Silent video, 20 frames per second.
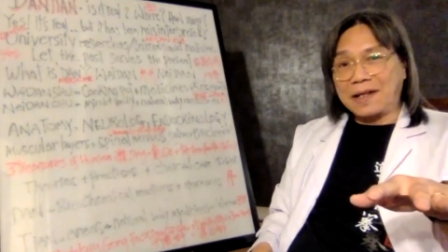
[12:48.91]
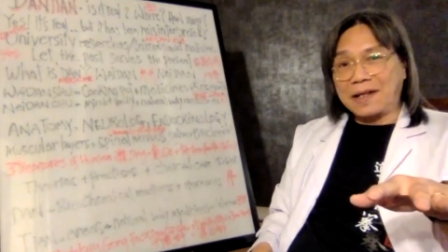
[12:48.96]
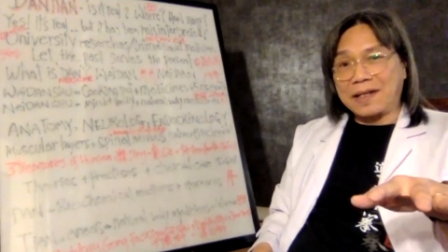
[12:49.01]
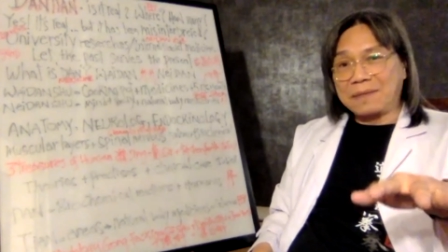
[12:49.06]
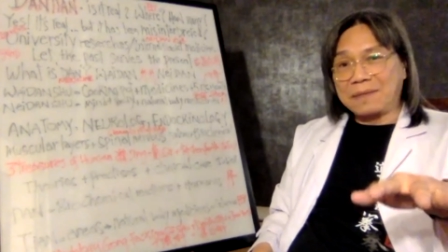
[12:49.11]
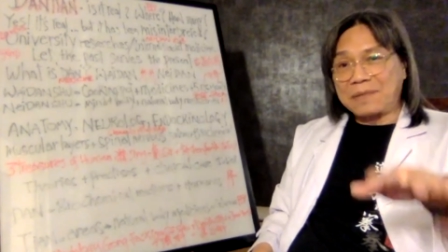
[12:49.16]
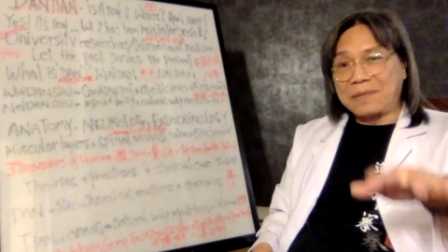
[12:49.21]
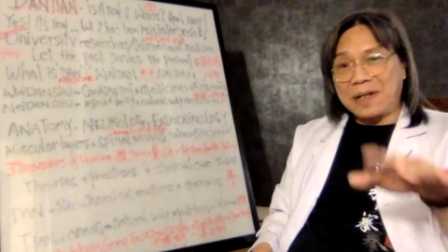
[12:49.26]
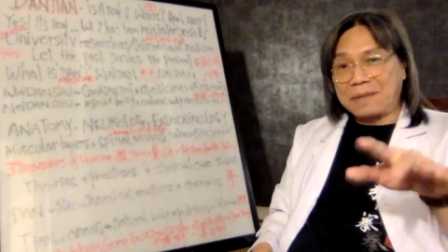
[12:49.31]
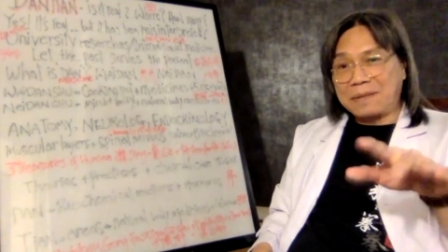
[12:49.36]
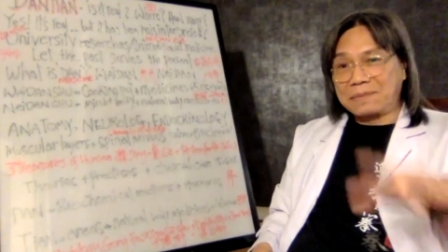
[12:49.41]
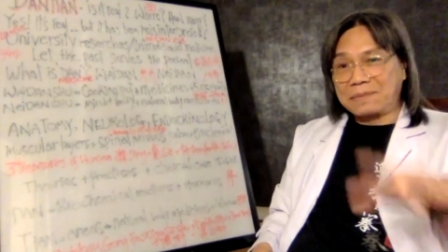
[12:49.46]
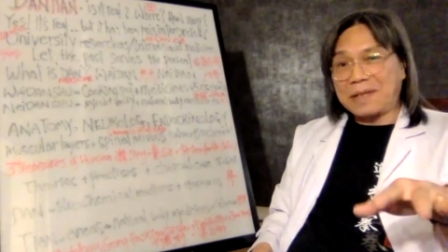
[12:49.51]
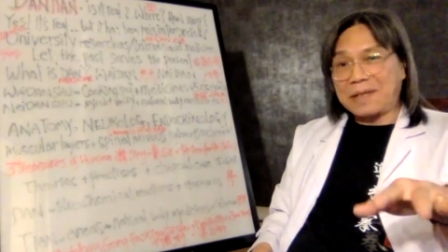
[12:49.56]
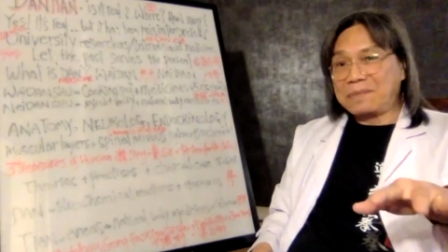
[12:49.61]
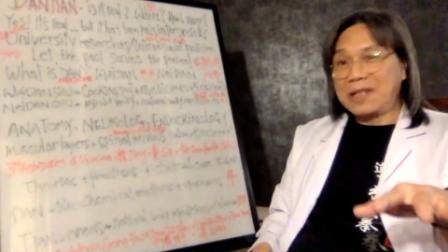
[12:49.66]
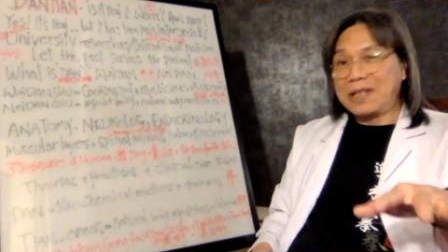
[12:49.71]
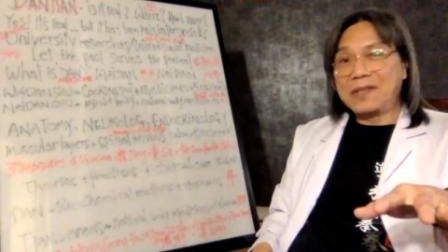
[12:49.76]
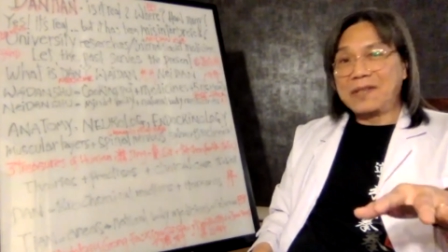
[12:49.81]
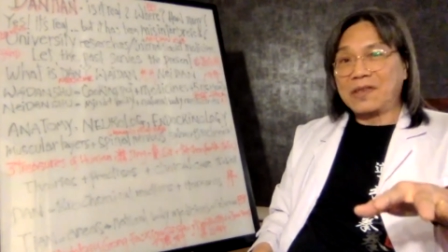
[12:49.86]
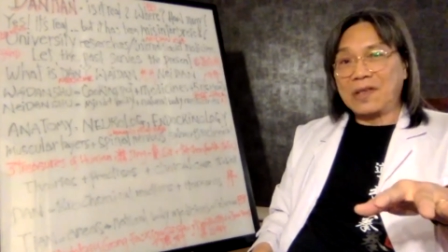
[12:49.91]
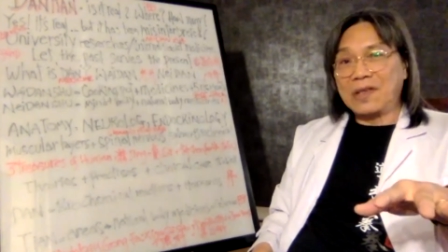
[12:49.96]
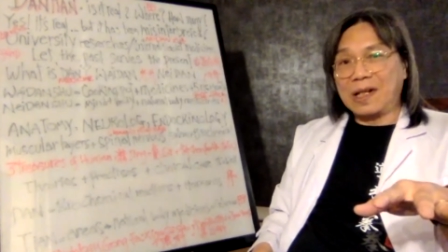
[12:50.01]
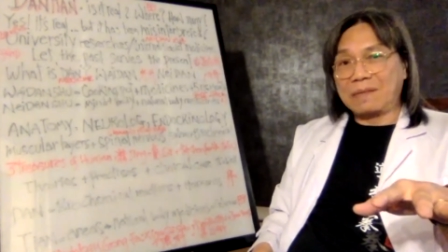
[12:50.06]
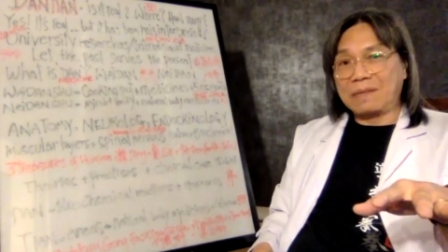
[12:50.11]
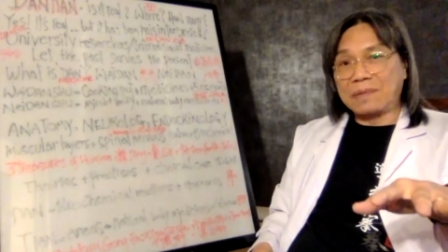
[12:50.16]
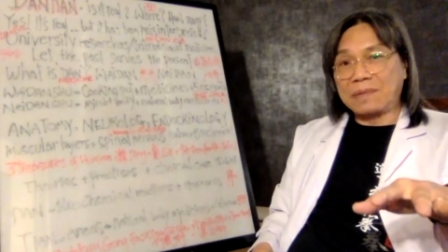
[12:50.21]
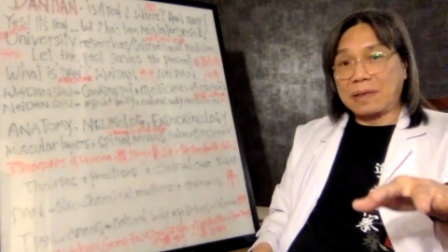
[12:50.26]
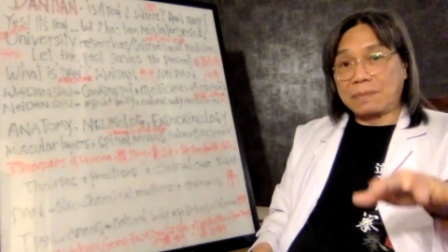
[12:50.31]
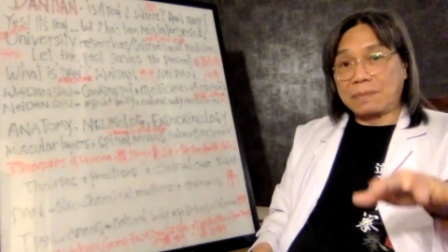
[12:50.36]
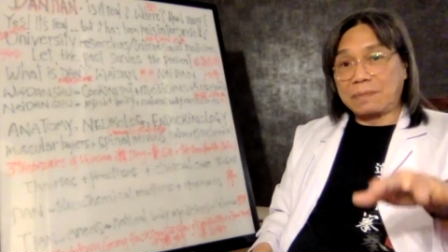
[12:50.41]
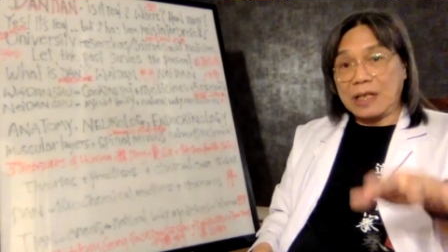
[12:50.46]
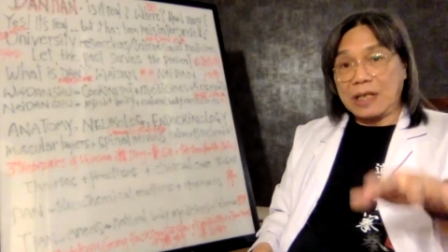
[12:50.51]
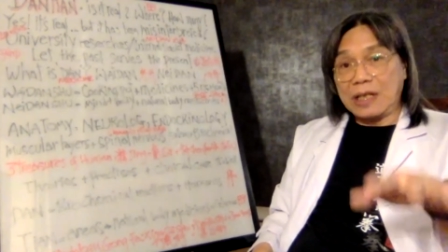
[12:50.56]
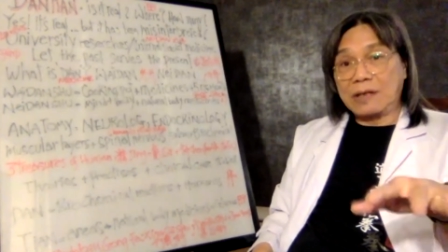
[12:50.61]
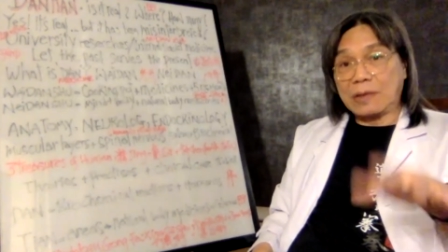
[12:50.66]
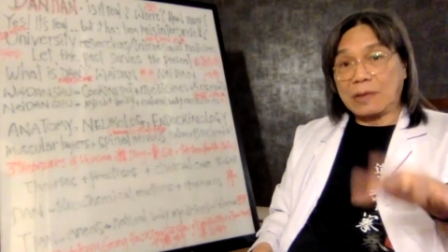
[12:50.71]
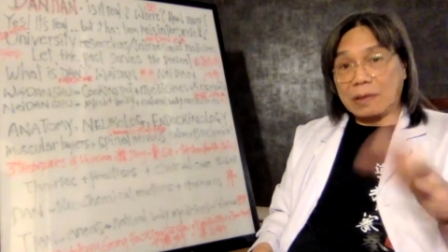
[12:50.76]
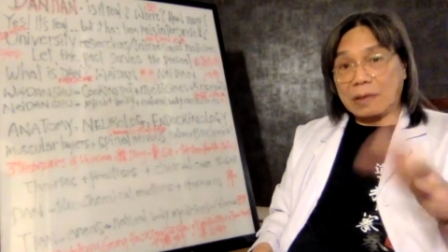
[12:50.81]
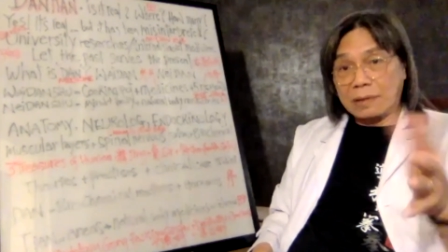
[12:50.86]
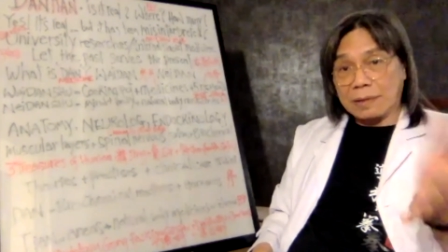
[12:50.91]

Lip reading: I'm listening, but please